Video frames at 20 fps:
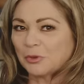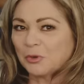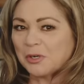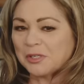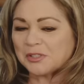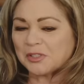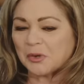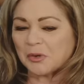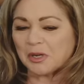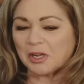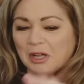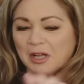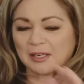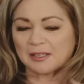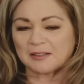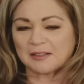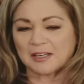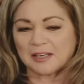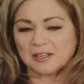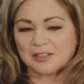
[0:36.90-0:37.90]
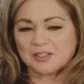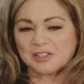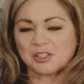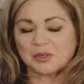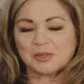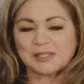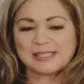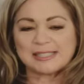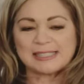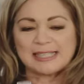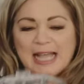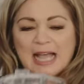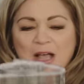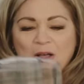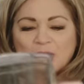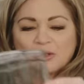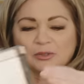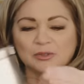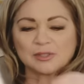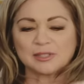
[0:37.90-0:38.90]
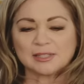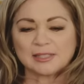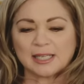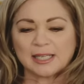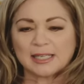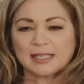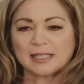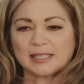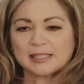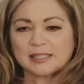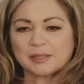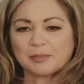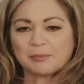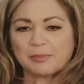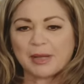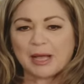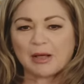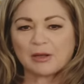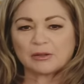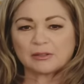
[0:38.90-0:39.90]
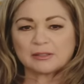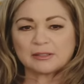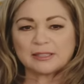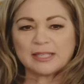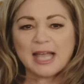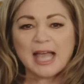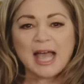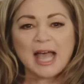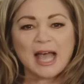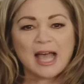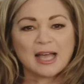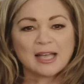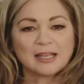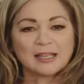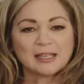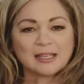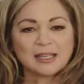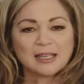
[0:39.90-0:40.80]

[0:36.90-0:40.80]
noise going on in there. So it sounds like it's about, yeah.